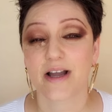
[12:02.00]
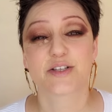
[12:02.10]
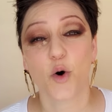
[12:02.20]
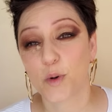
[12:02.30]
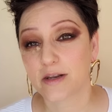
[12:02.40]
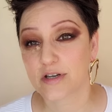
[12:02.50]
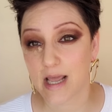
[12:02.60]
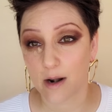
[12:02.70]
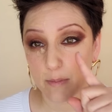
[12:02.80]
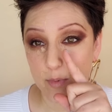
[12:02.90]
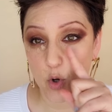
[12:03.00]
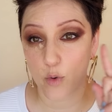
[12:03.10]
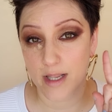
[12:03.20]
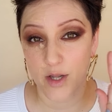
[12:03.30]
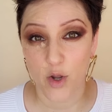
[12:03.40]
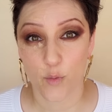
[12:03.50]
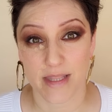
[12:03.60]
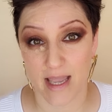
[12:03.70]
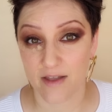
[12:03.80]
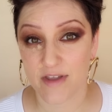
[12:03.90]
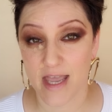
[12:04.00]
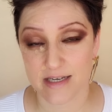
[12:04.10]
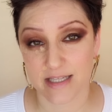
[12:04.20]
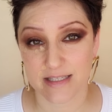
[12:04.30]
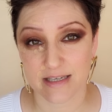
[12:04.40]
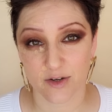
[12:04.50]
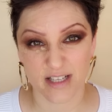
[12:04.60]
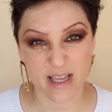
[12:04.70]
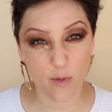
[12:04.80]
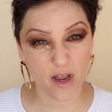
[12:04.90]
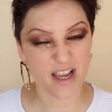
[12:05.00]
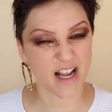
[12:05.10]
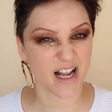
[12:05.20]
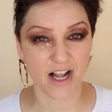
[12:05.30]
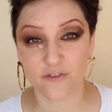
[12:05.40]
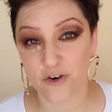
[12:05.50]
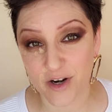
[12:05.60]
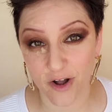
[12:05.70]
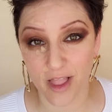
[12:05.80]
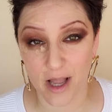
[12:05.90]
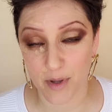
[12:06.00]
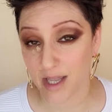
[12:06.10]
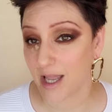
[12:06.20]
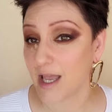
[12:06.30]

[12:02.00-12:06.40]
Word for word: Now, I totally understand why people go in with a heavy-handed concealer because they want to cover it all up.